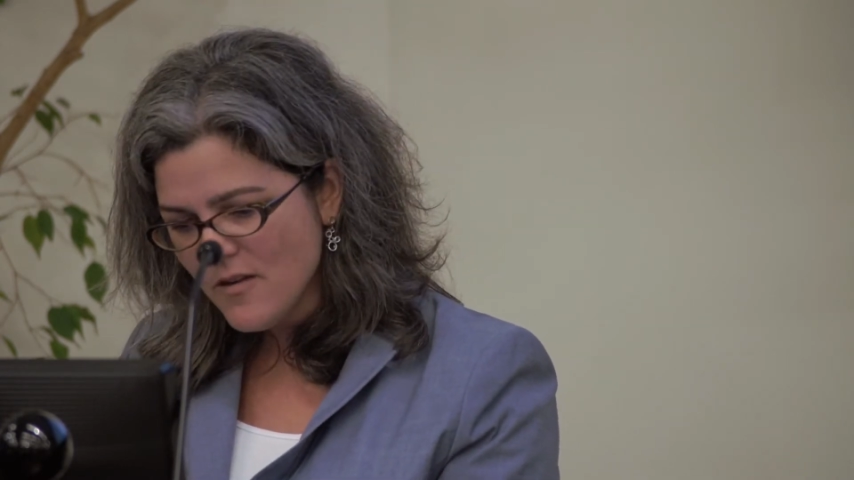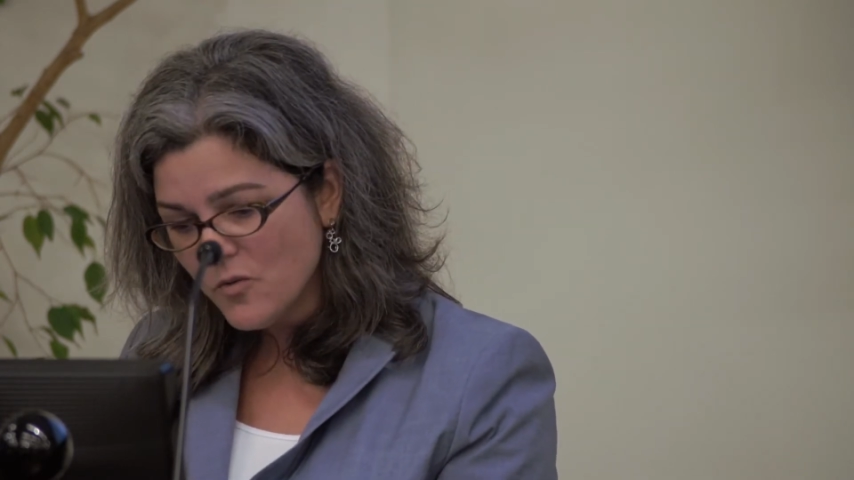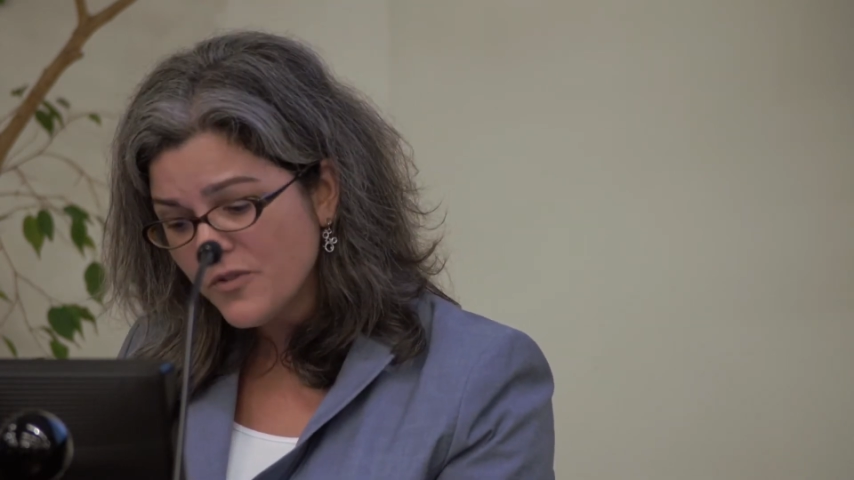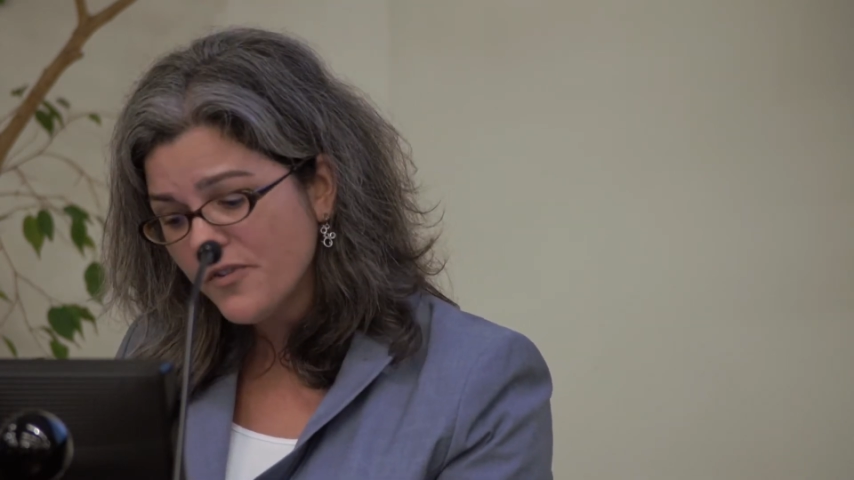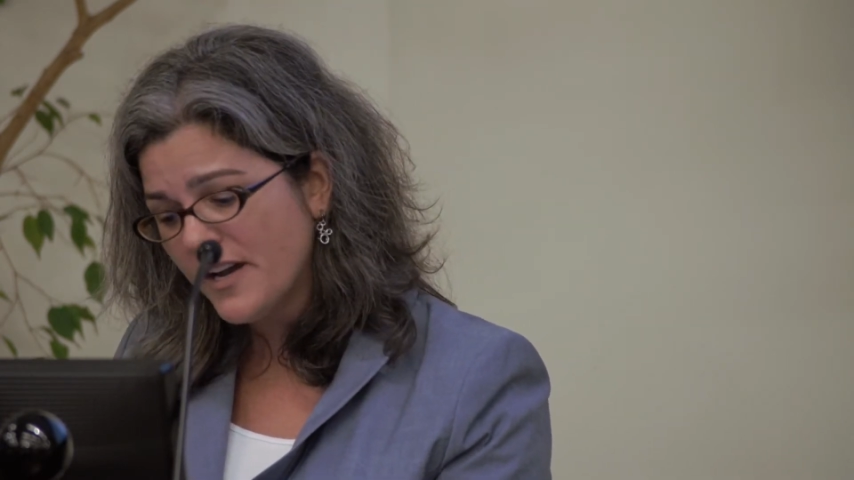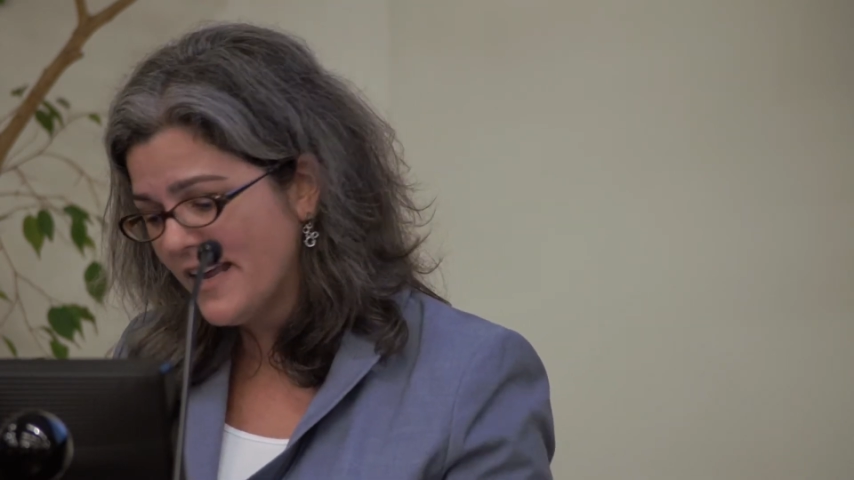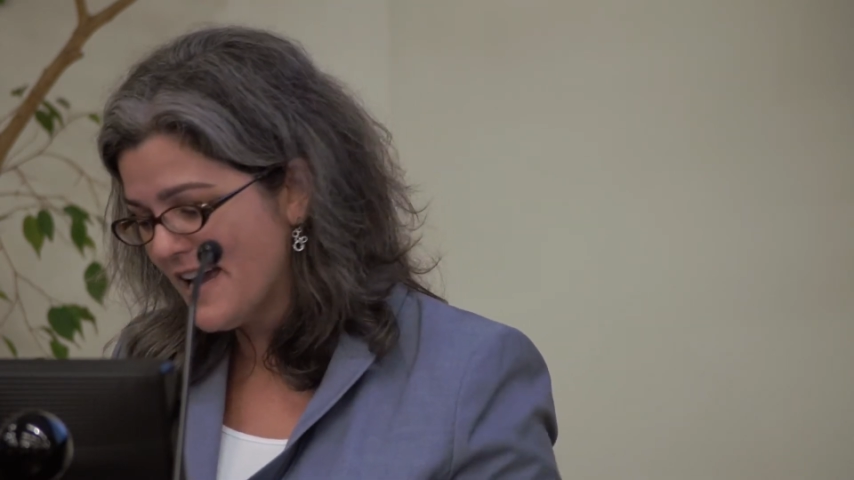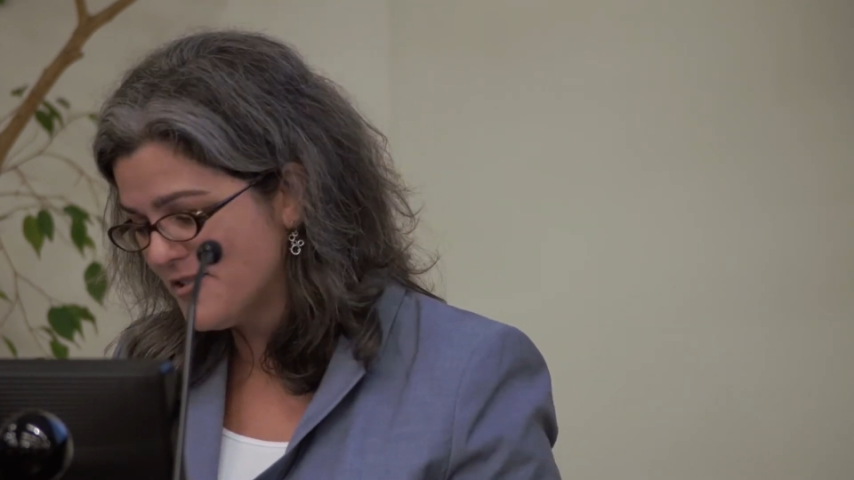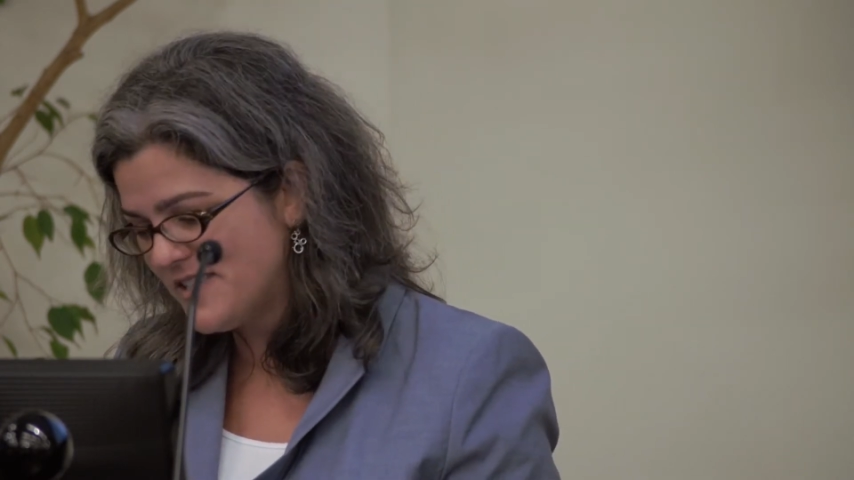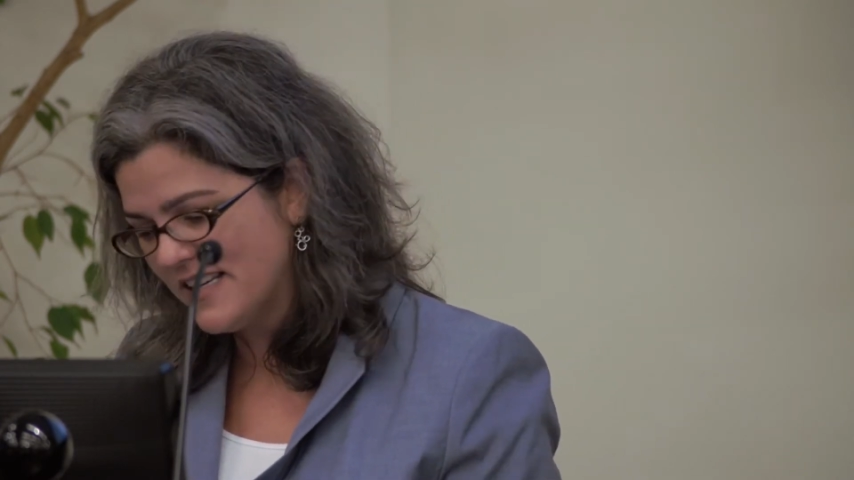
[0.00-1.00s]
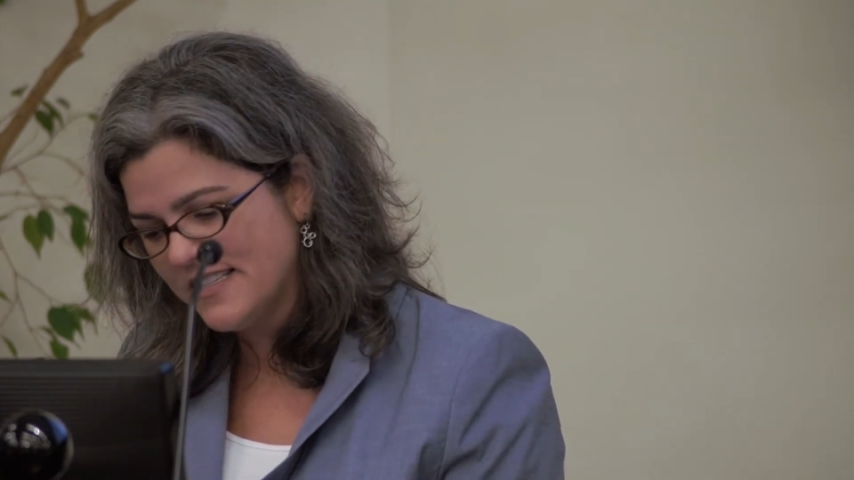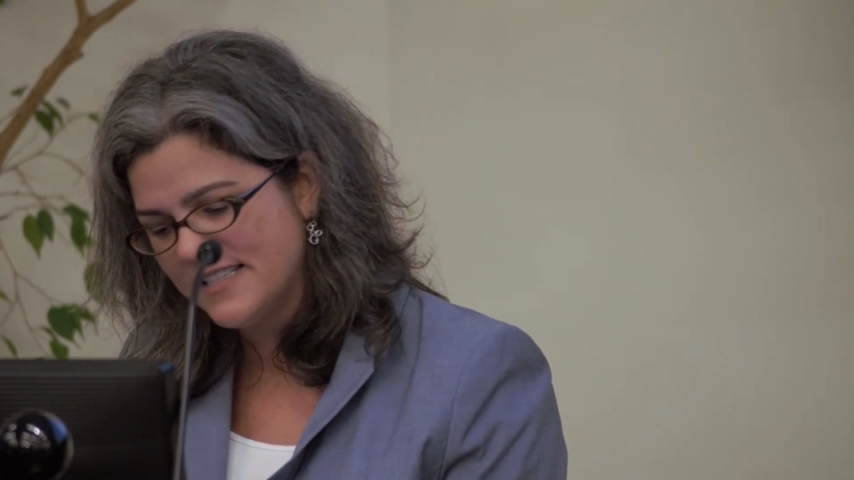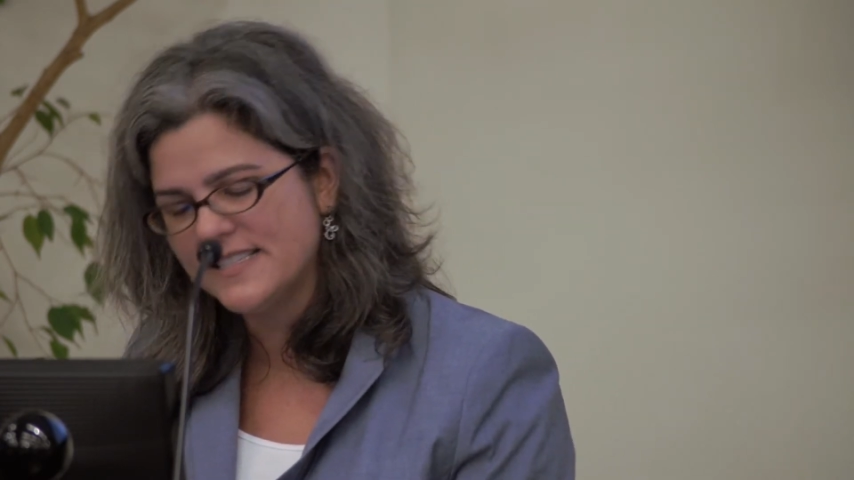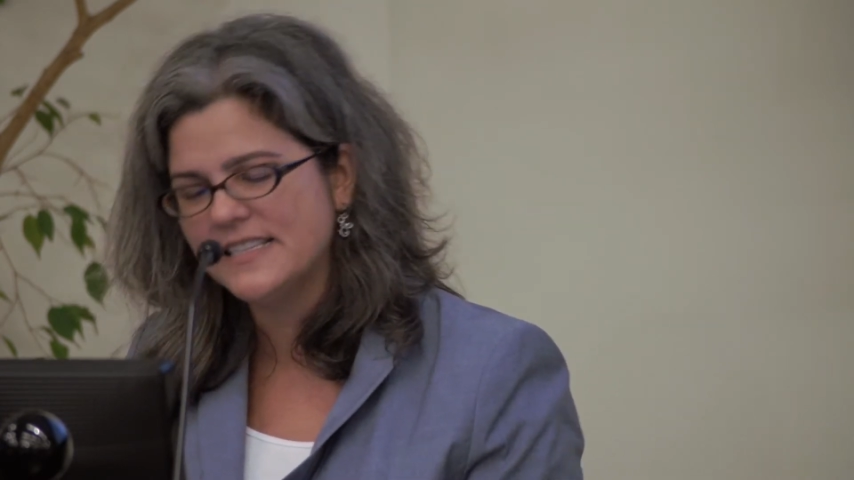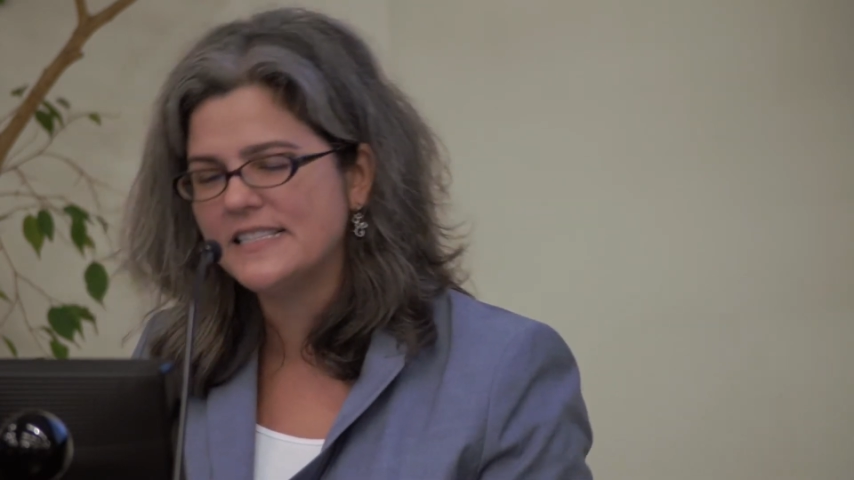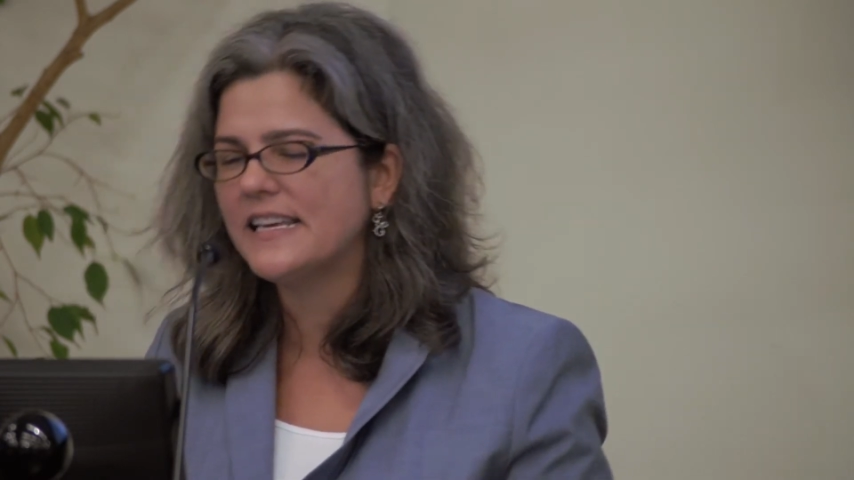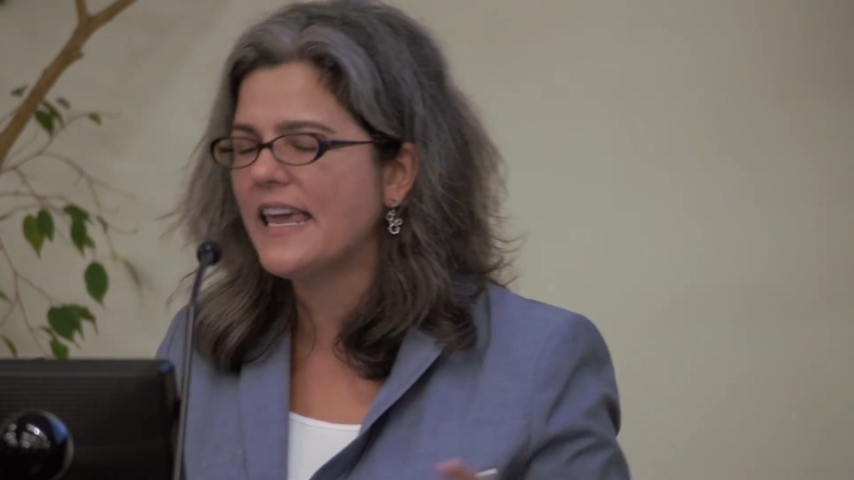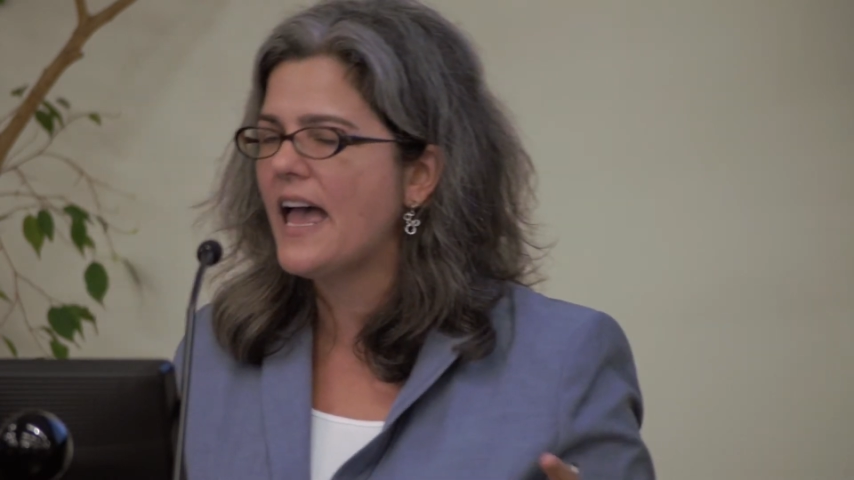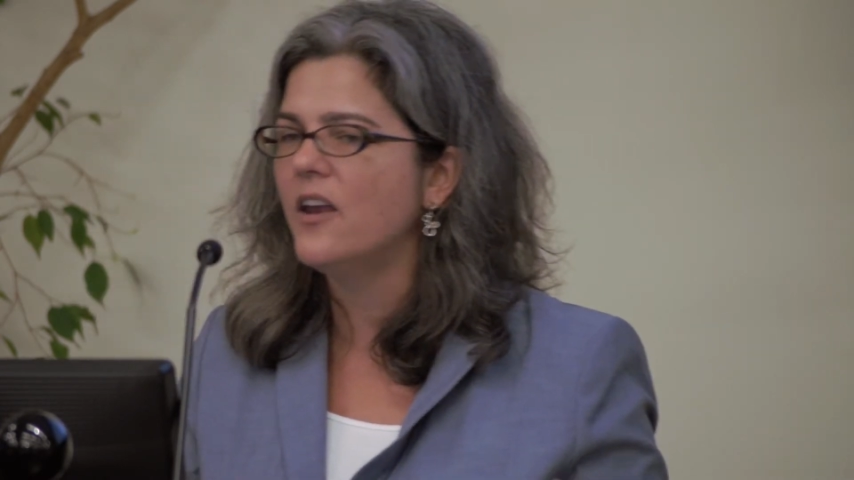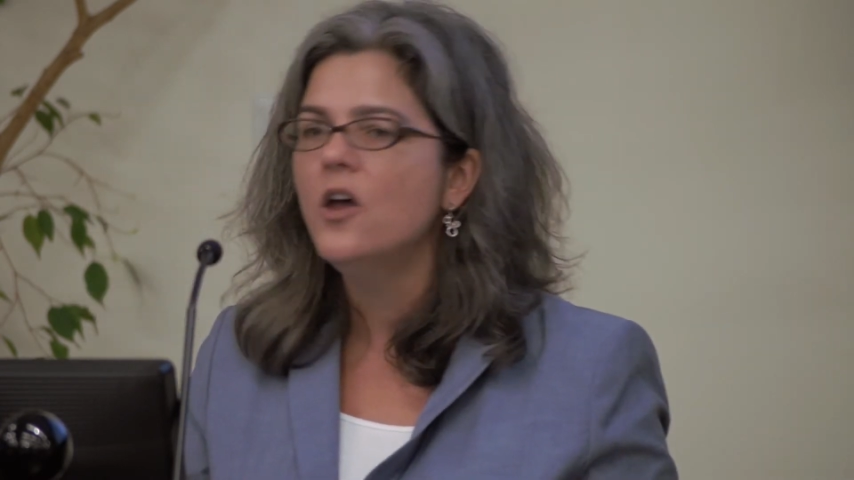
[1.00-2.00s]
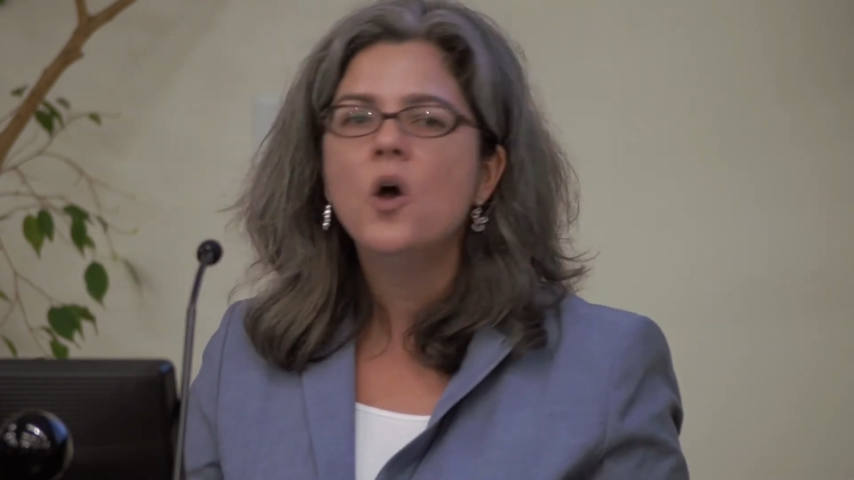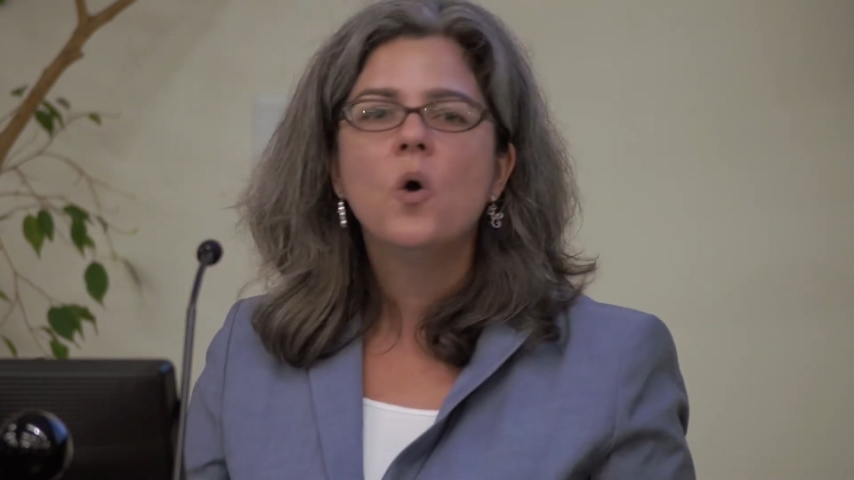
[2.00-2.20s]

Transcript: Refining housing assistance, again,